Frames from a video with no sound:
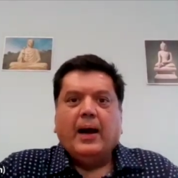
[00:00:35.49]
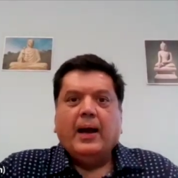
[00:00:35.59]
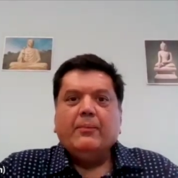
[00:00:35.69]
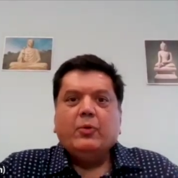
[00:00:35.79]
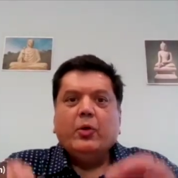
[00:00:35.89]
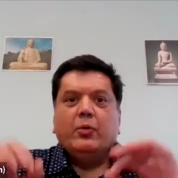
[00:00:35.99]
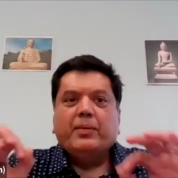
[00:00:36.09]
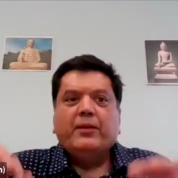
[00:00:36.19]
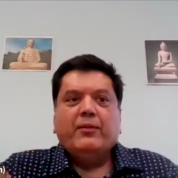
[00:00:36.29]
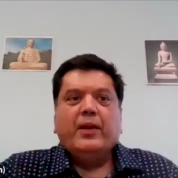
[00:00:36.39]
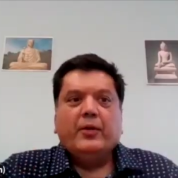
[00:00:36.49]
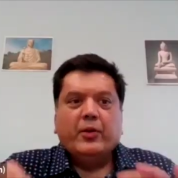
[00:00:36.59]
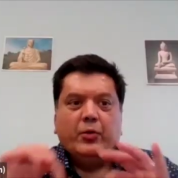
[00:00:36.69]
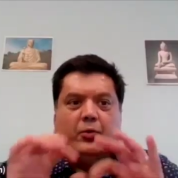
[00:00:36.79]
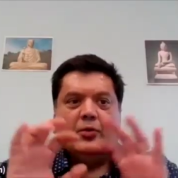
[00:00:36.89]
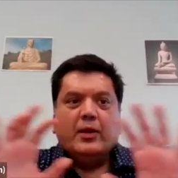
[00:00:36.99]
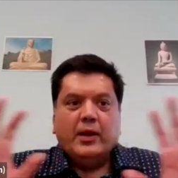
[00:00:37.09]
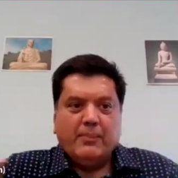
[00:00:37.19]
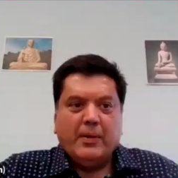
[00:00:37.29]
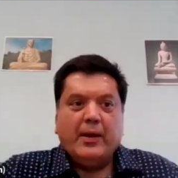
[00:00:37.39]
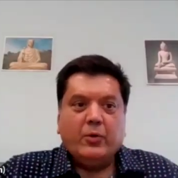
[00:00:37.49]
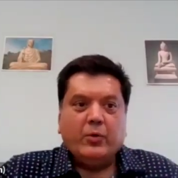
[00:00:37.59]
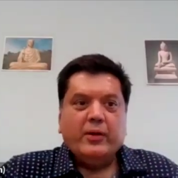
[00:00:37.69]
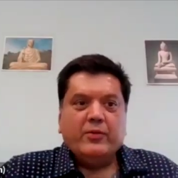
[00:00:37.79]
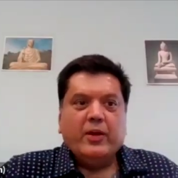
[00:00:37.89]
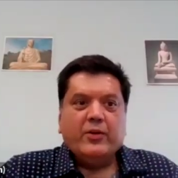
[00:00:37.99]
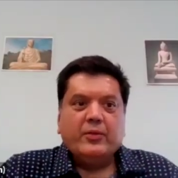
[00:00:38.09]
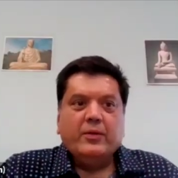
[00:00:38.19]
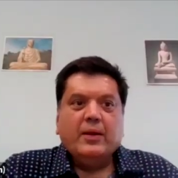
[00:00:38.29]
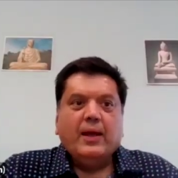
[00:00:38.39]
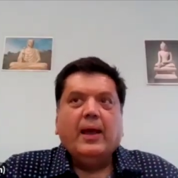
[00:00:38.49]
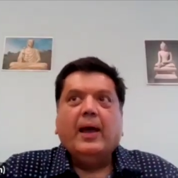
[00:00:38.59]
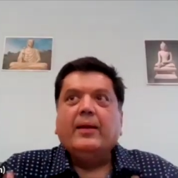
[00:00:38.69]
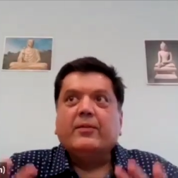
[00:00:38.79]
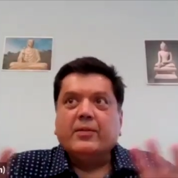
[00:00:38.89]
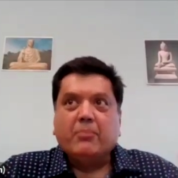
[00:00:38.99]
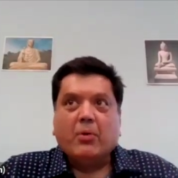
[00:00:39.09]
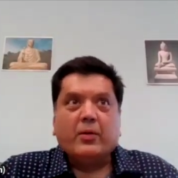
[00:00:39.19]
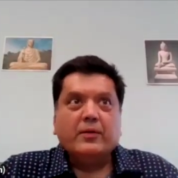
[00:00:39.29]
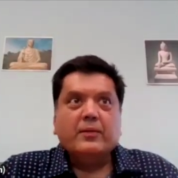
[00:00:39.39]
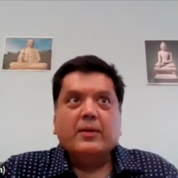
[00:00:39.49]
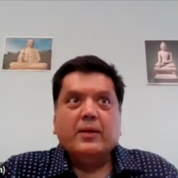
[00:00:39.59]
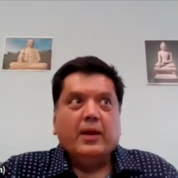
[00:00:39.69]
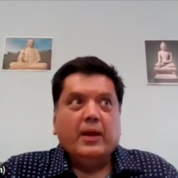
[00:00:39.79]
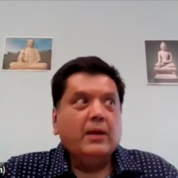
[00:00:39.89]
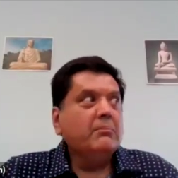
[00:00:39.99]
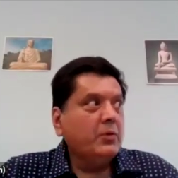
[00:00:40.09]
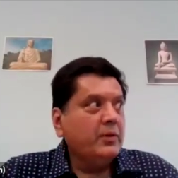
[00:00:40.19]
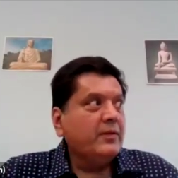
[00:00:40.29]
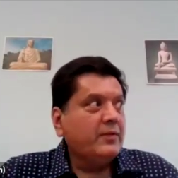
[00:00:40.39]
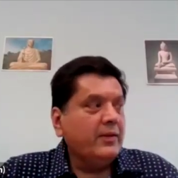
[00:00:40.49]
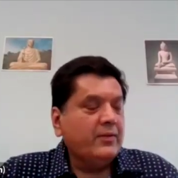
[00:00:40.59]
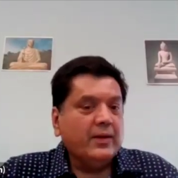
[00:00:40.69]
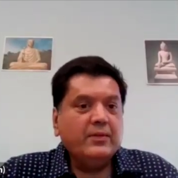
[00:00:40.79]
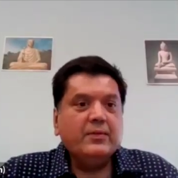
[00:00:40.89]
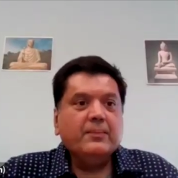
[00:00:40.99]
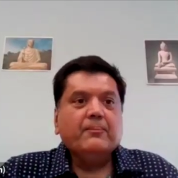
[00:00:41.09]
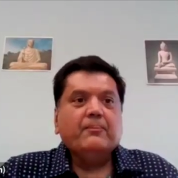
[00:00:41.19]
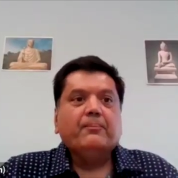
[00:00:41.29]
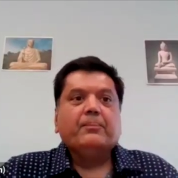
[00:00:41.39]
I'm going to briefly introduce dependent origination and its importance in Buddhist teachings.